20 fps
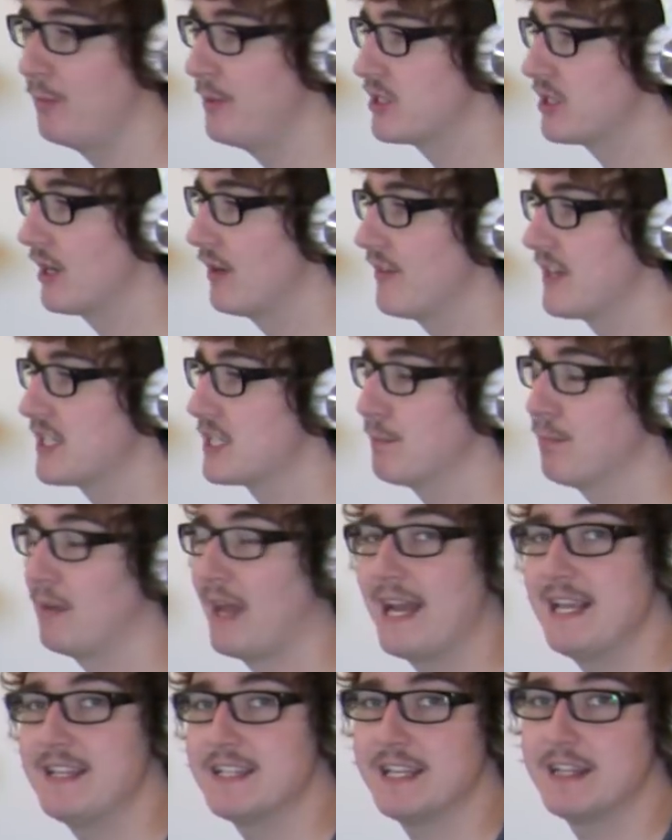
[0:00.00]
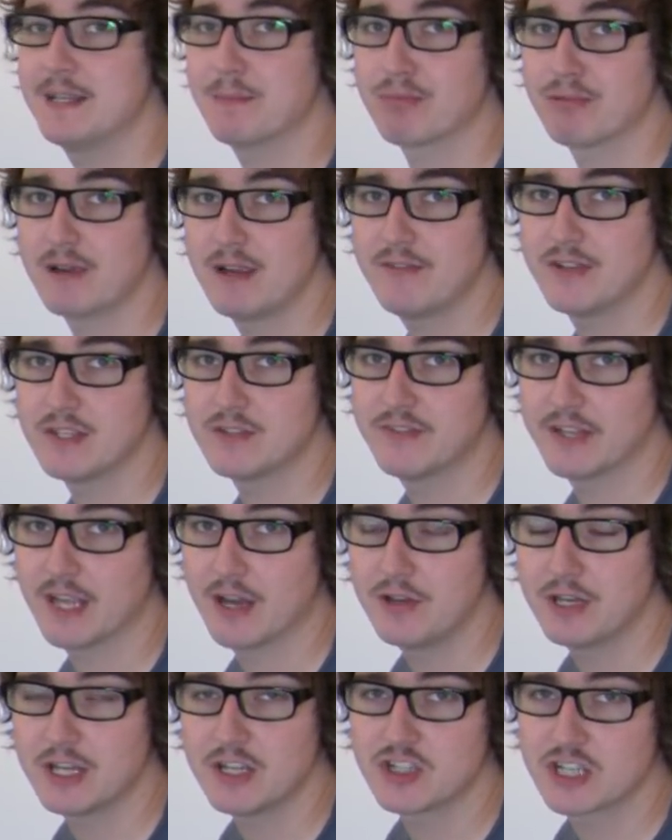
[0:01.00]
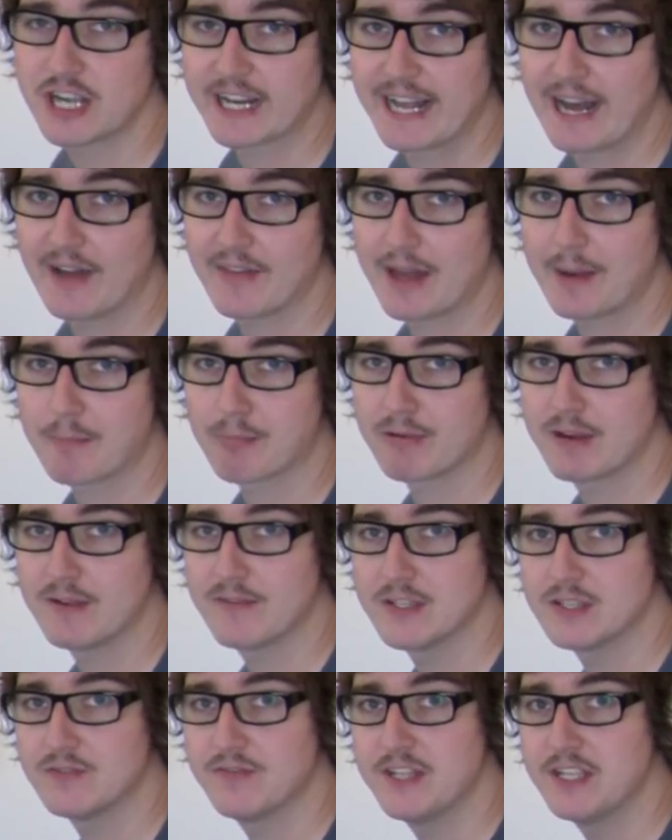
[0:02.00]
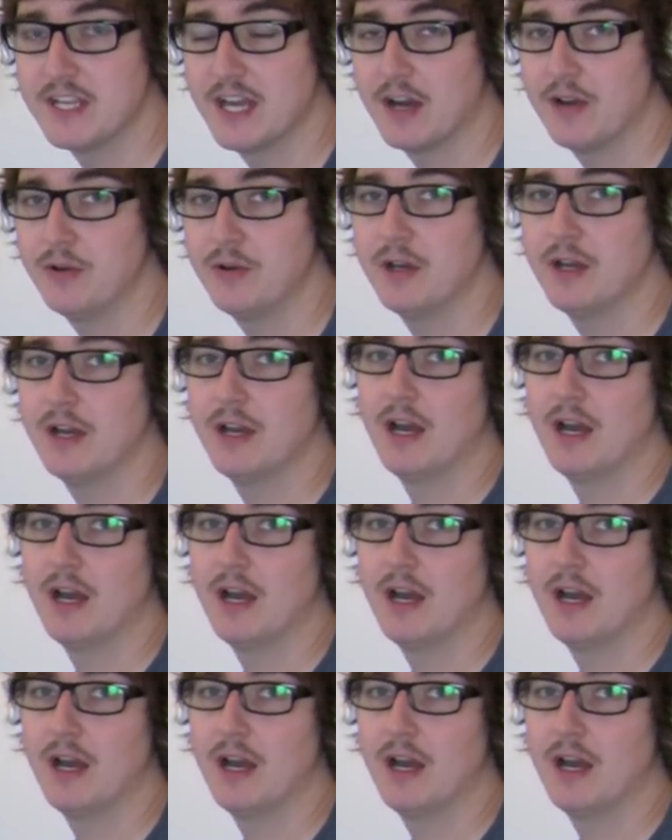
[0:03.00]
which I've explained in the previous video. You can check out that previous video